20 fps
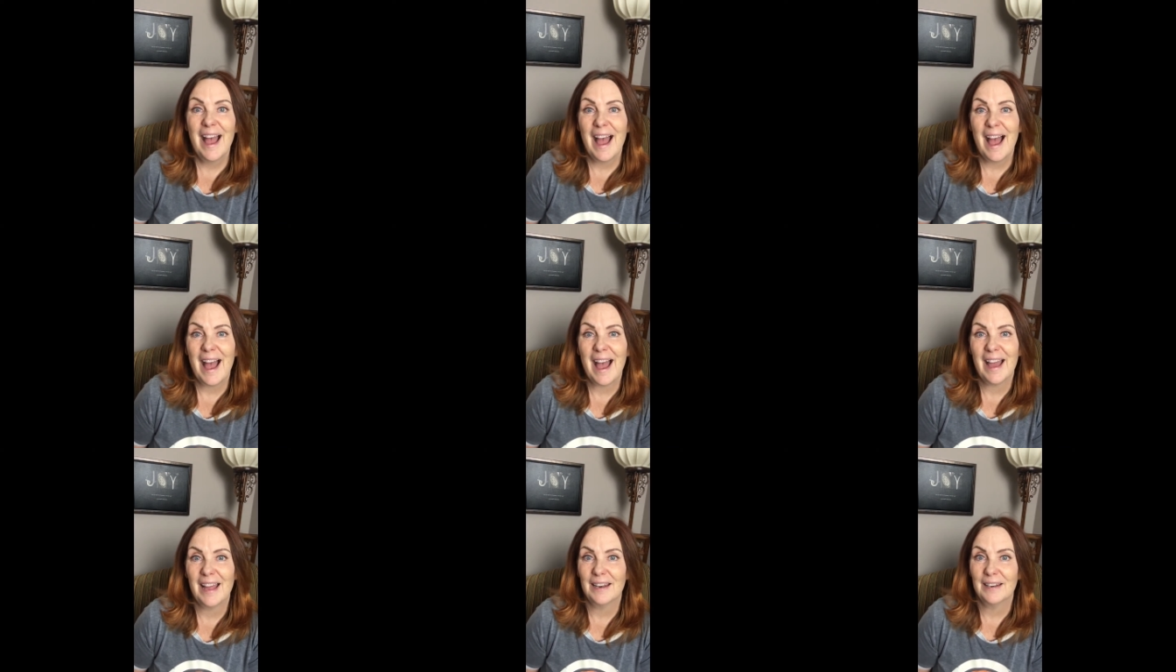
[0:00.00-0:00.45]

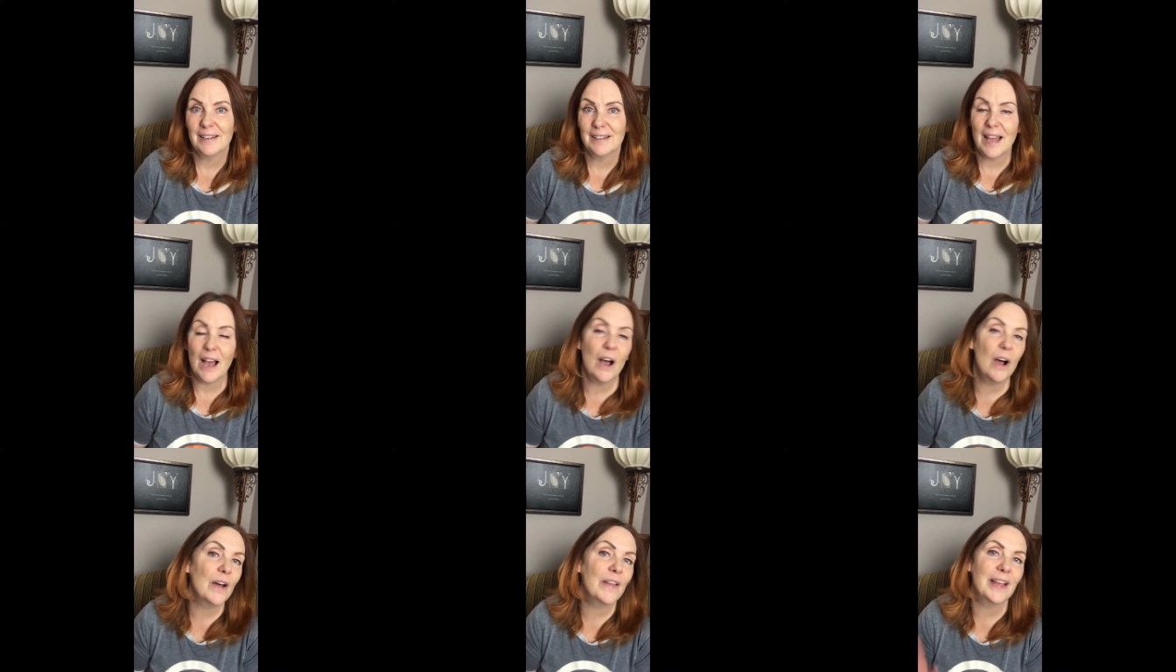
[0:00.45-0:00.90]
And
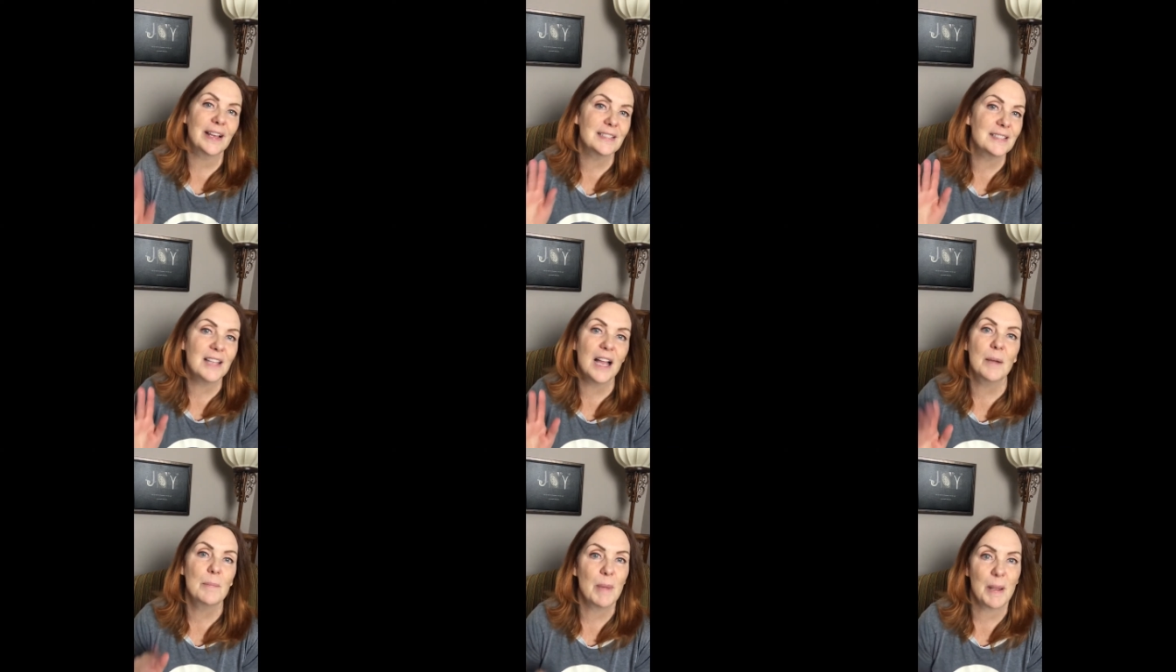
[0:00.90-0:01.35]
oh,
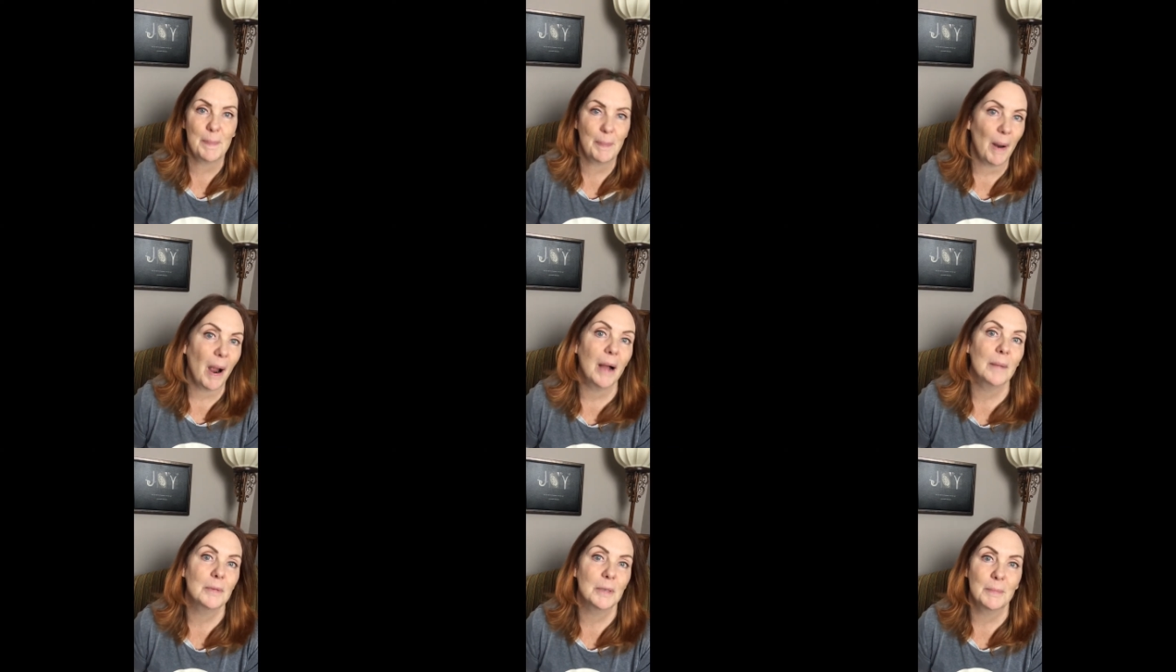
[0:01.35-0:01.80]
that's not my
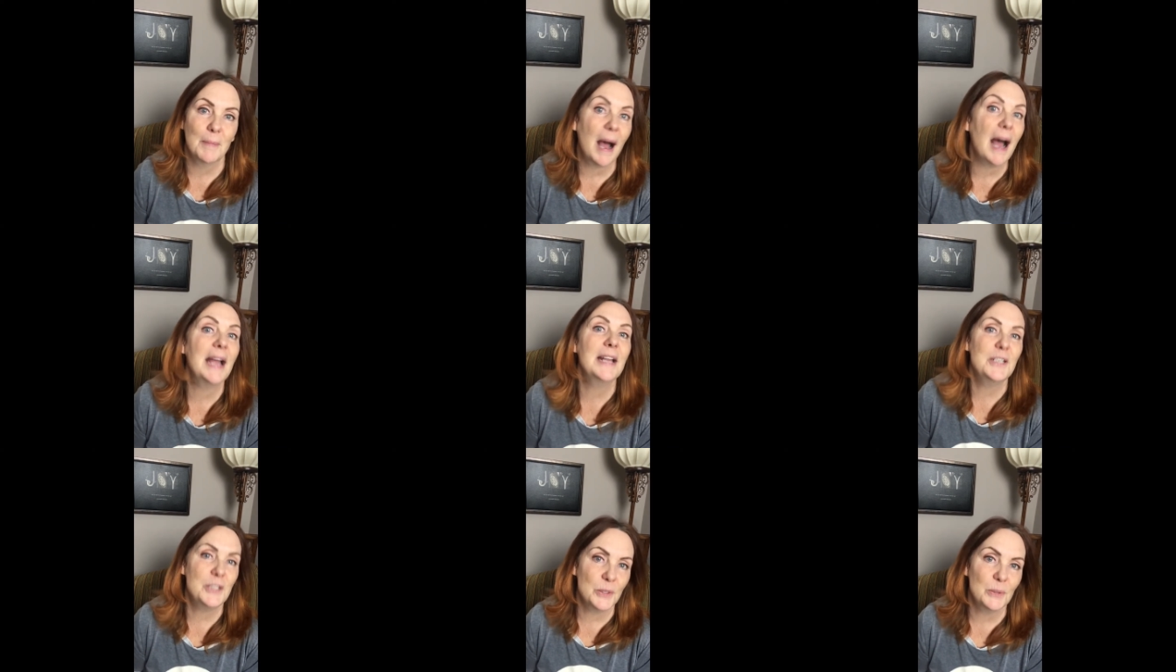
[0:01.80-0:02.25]
problem.
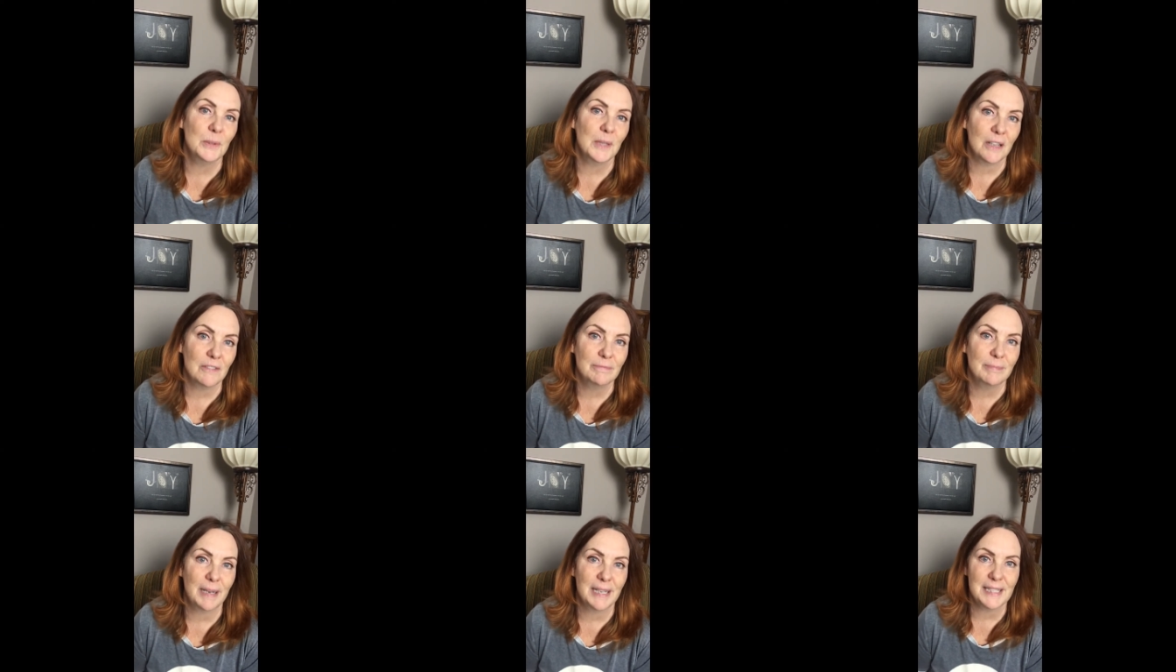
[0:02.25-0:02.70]
I do
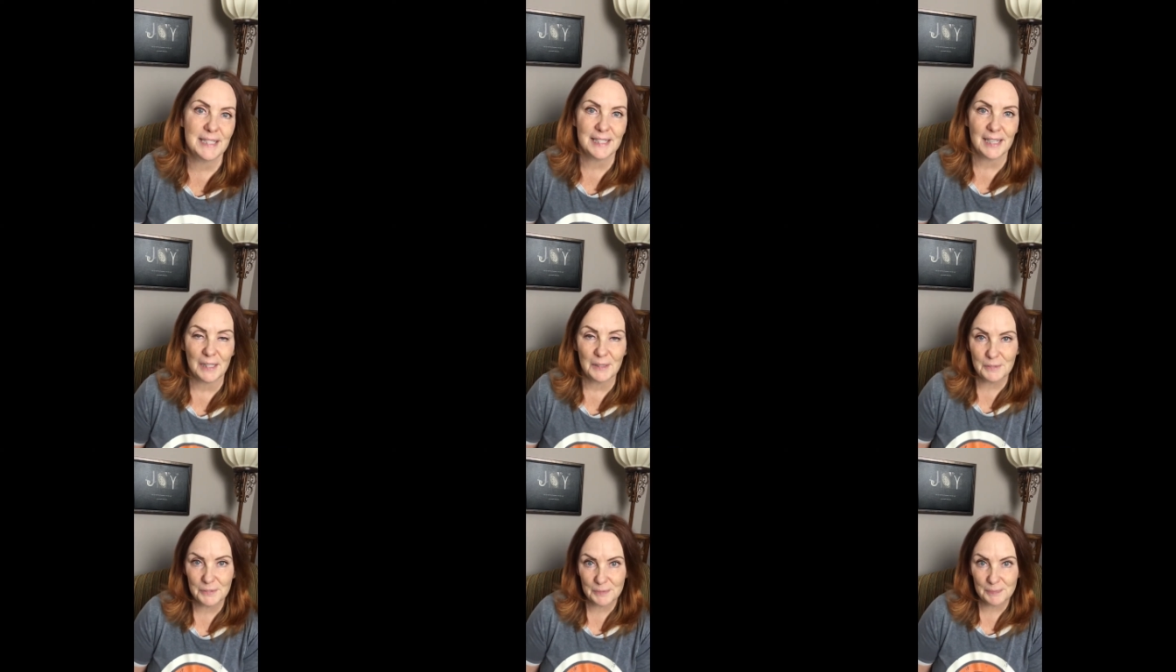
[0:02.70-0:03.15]
love
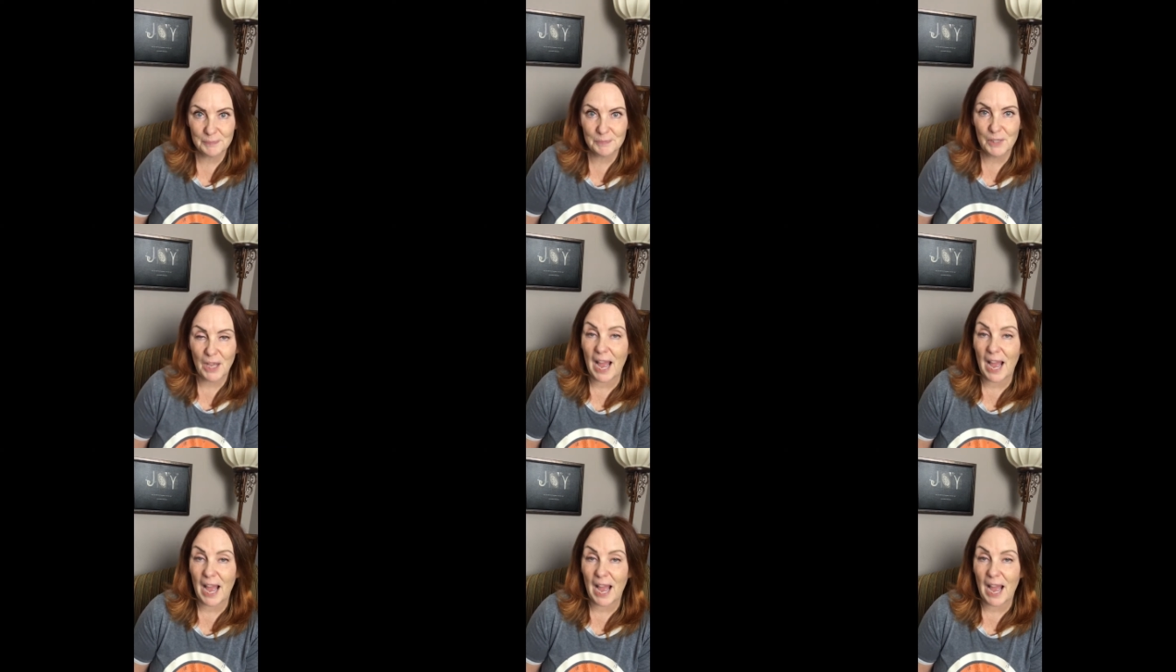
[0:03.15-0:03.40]
myself.